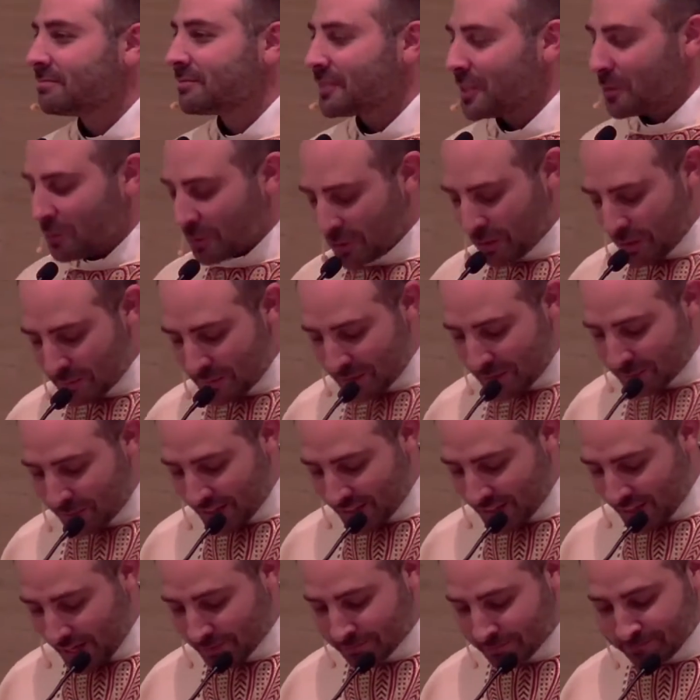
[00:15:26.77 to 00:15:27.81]
What do I mean by
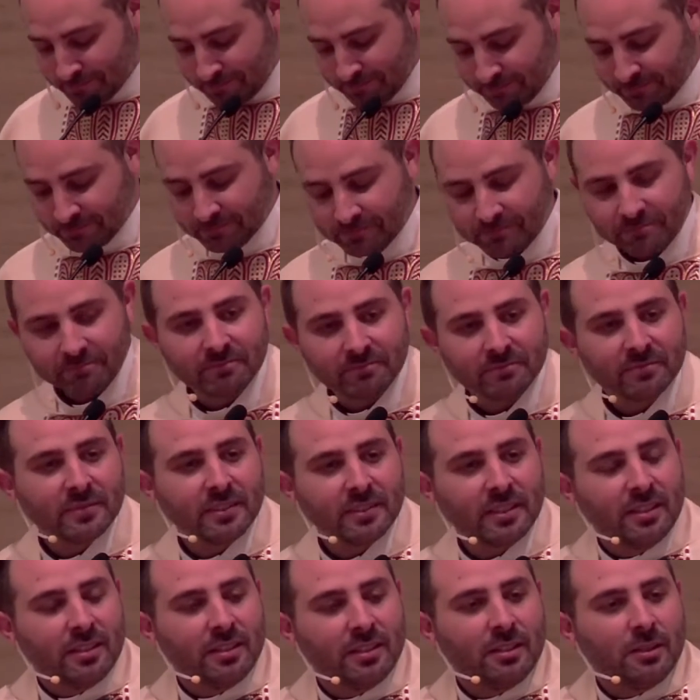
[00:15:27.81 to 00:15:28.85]
that?
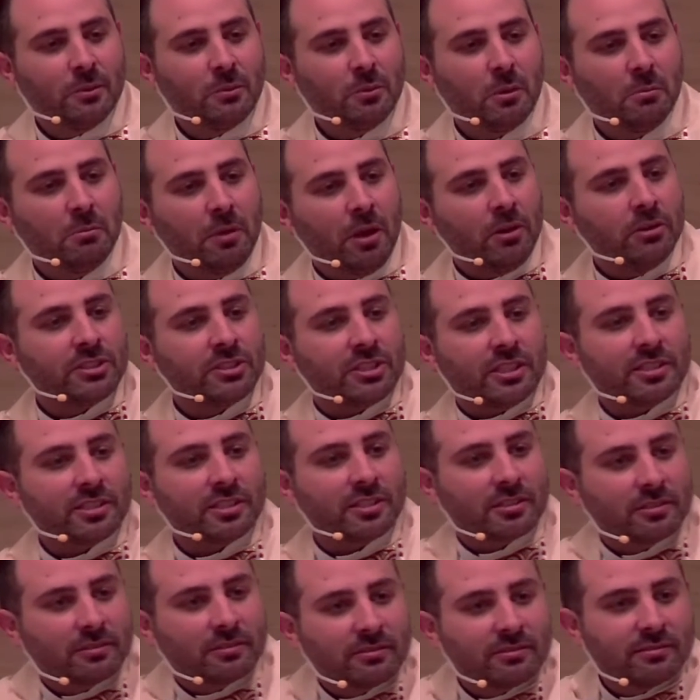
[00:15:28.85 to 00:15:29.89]
Well,
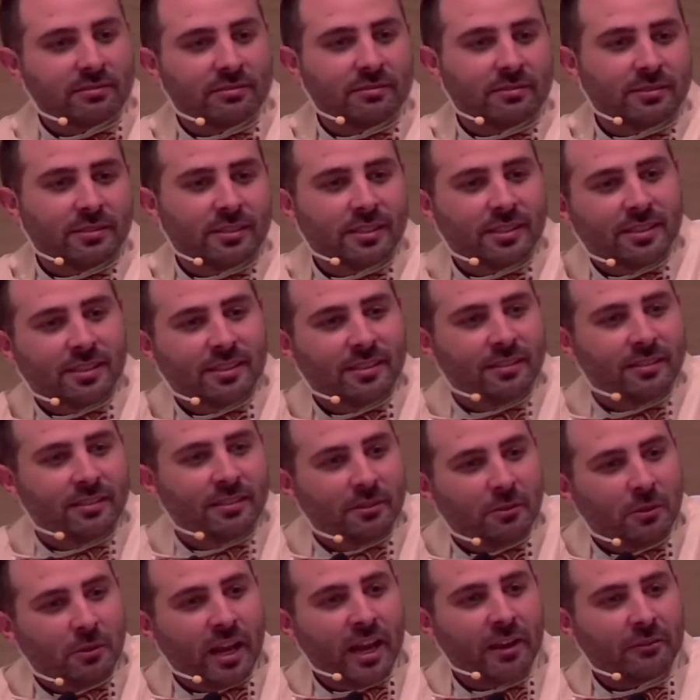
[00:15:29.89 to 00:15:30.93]
Moses,
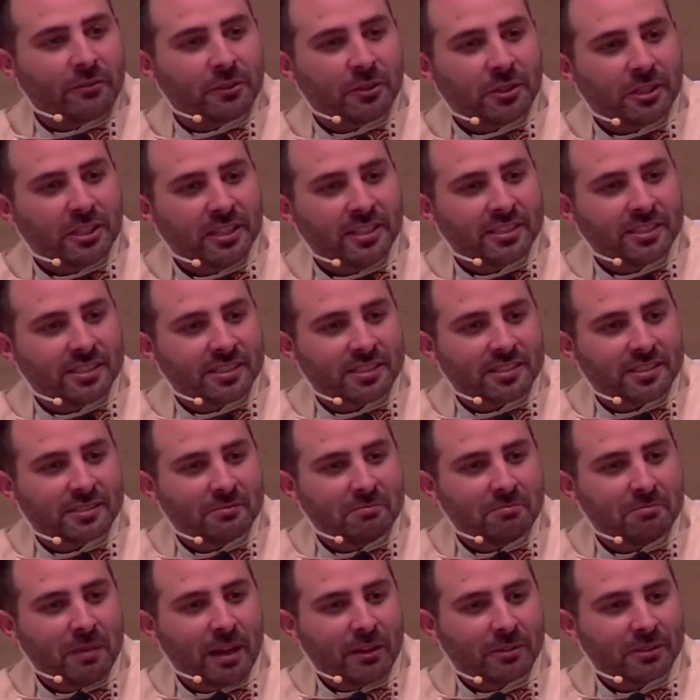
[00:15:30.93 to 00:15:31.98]
after his
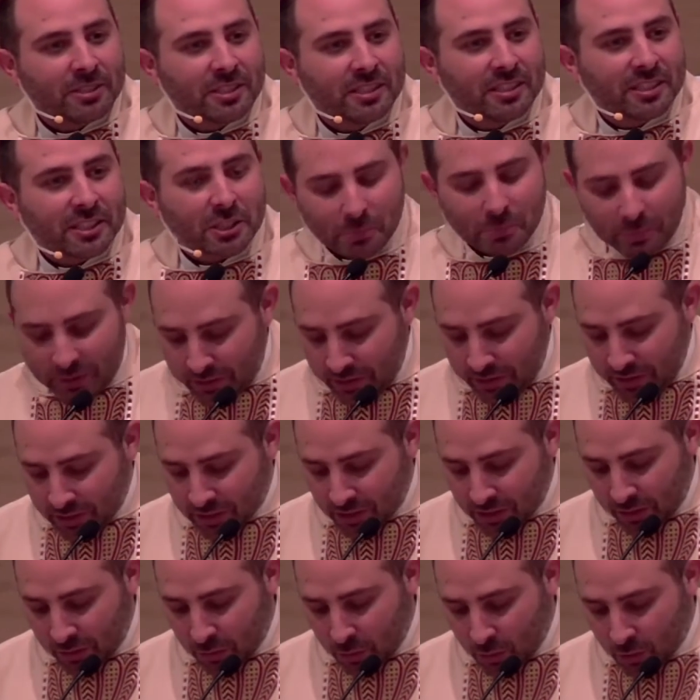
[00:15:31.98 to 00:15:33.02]
mountain experience
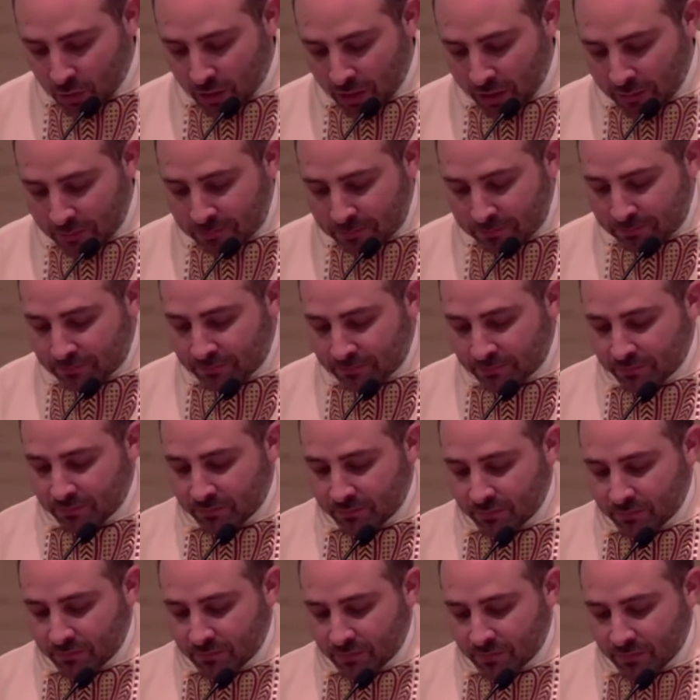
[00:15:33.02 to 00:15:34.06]
on Horeb,
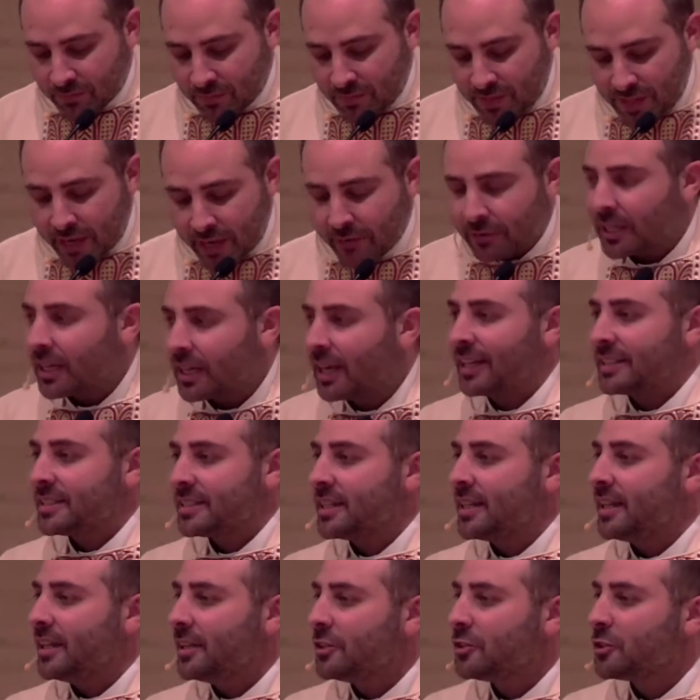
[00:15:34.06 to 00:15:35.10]
never got
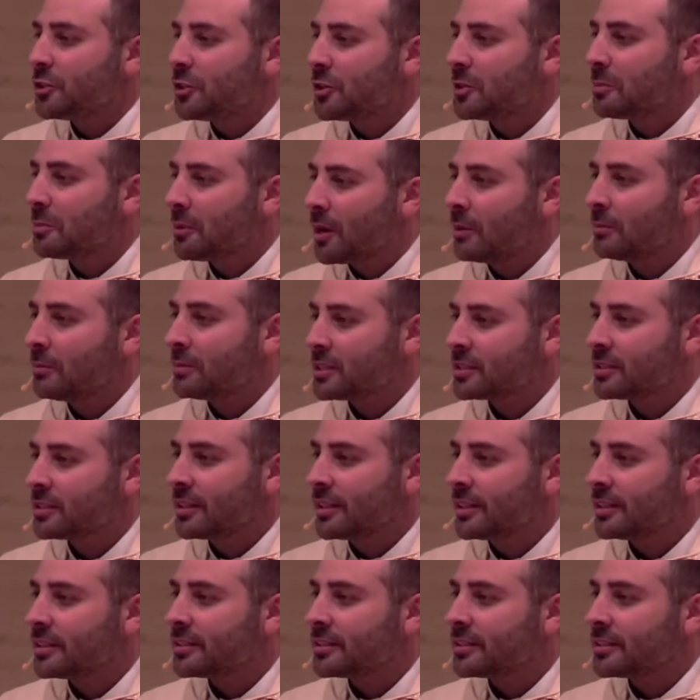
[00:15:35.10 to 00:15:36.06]
to enter the Promised Land.